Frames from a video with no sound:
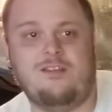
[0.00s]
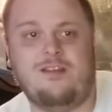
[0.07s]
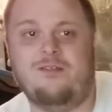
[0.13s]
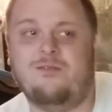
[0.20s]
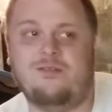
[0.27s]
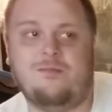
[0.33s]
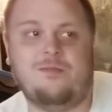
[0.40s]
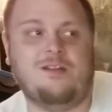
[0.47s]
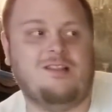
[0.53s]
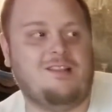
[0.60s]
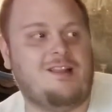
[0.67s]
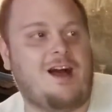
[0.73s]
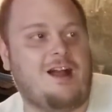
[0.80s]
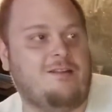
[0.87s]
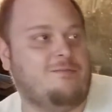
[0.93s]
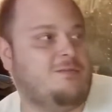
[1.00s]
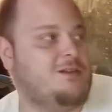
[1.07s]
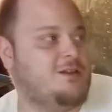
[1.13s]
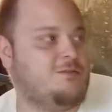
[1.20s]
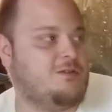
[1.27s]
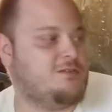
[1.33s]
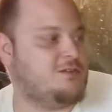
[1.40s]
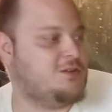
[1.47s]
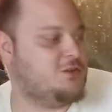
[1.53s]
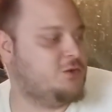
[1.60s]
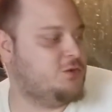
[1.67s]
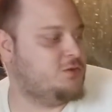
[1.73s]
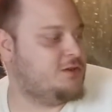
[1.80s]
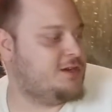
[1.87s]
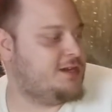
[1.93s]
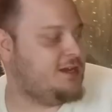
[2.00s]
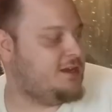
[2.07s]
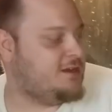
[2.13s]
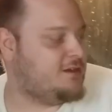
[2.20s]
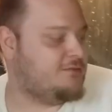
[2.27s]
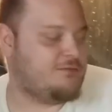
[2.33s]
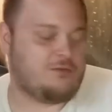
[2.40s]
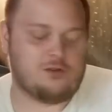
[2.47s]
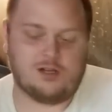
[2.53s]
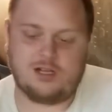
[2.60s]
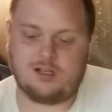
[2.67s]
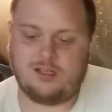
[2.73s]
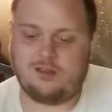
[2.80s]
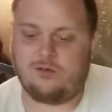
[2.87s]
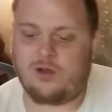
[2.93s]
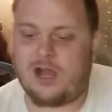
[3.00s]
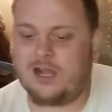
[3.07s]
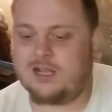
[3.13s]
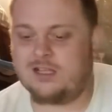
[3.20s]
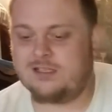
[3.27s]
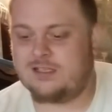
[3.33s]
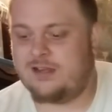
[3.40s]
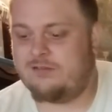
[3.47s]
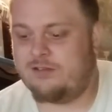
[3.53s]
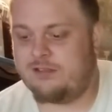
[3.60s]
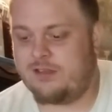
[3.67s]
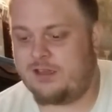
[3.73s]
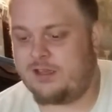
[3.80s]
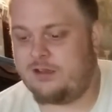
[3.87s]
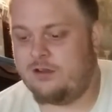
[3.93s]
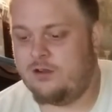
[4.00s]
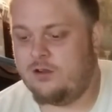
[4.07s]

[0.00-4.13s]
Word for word: There would have been a lot of money worth of jewelry, and unfortunately, the watches and everything,